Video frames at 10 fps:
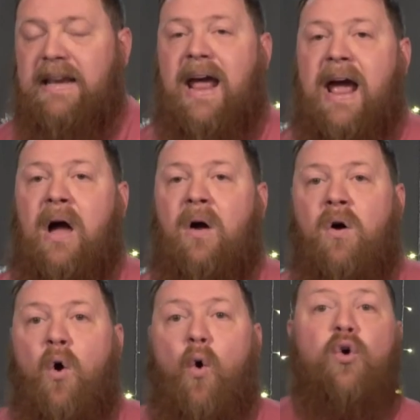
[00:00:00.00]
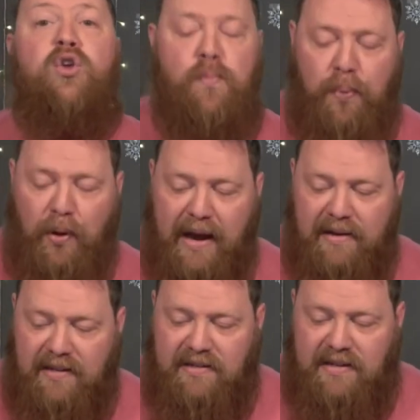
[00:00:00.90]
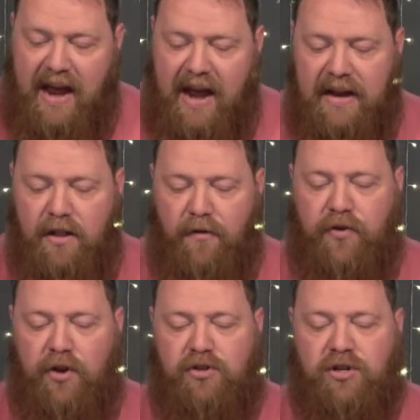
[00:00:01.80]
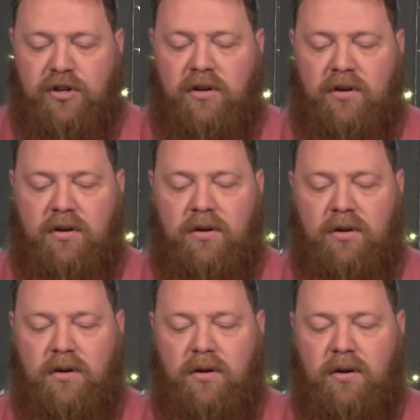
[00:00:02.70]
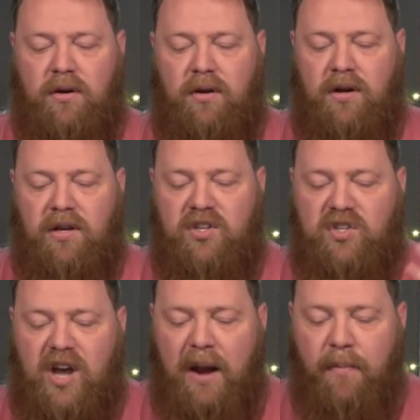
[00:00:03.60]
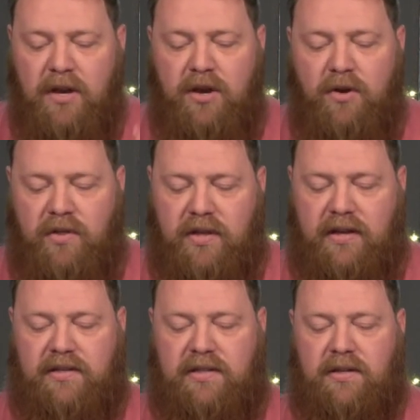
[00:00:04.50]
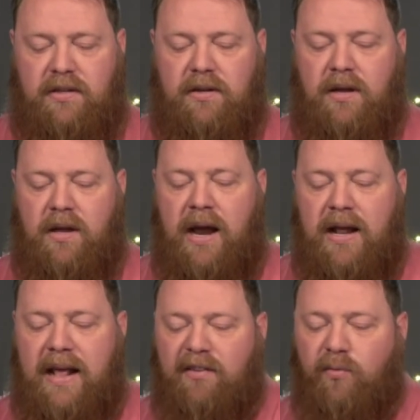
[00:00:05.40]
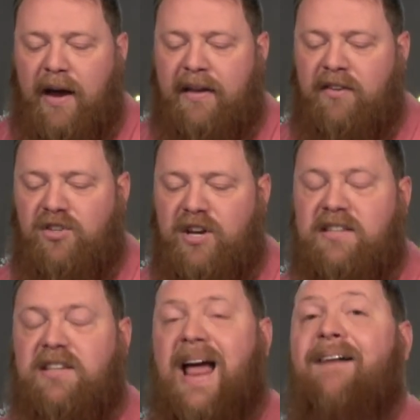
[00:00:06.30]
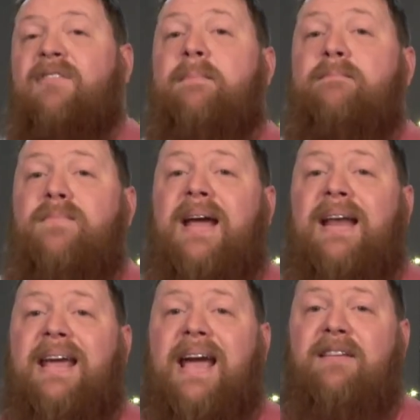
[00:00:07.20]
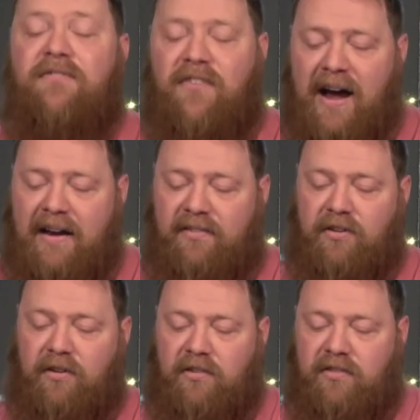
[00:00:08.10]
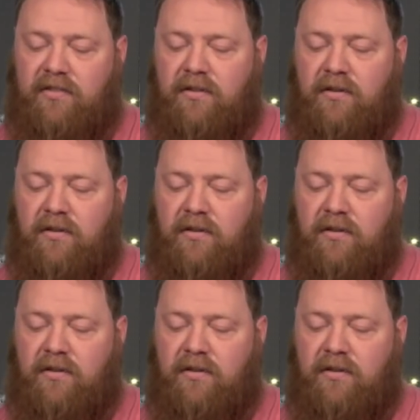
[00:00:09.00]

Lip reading: now or you plan to date in the future, Solomon knew this. And that's why he suggested having many advisors.